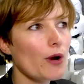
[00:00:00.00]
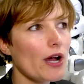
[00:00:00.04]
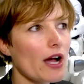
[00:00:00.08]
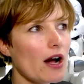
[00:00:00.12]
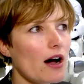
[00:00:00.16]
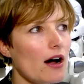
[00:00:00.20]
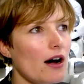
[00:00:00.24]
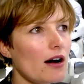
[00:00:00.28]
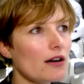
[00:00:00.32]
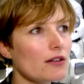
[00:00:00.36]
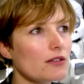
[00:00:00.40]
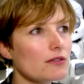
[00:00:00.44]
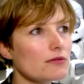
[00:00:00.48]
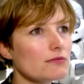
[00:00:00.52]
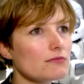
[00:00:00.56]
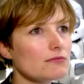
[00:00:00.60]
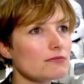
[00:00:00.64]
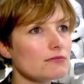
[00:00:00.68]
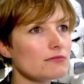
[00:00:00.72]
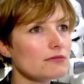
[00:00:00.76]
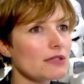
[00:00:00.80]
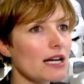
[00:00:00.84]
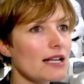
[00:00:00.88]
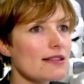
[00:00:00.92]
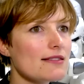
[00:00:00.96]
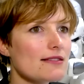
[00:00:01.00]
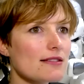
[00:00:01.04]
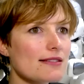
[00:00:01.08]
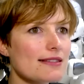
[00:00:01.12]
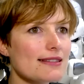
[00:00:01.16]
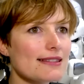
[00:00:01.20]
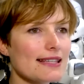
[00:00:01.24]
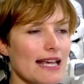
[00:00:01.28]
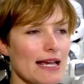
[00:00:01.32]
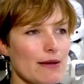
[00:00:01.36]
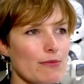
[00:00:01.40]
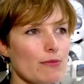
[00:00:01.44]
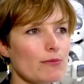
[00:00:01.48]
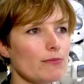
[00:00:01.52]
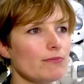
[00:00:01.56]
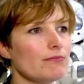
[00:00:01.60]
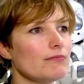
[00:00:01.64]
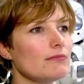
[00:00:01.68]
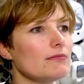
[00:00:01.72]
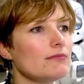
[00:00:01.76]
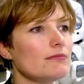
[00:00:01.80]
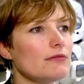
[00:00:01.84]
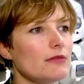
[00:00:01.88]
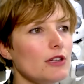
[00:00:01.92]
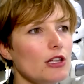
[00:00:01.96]
We are at the same
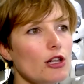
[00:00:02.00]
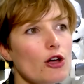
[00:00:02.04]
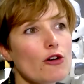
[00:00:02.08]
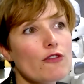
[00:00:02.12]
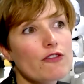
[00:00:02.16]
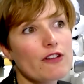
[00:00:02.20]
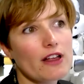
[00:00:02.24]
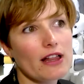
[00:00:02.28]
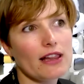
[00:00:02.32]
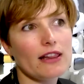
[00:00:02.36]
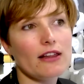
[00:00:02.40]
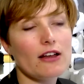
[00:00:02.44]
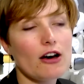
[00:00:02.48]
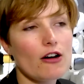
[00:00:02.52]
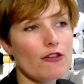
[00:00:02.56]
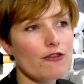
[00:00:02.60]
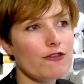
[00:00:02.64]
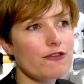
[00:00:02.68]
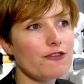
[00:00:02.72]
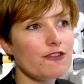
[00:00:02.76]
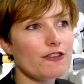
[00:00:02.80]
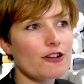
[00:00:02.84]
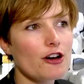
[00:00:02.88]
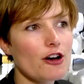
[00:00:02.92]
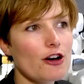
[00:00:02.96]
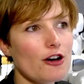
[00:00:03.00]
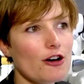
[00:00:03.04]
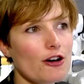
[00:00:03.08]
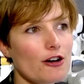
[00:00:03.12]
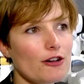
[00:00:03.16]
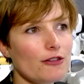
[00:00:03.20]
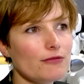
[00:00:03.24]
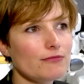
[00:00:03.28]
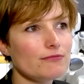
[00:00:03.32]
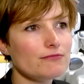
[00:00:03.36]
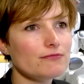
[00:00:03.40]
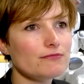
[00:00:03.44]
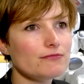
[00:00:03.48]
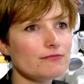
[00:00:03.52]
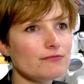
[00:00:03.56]
level of um,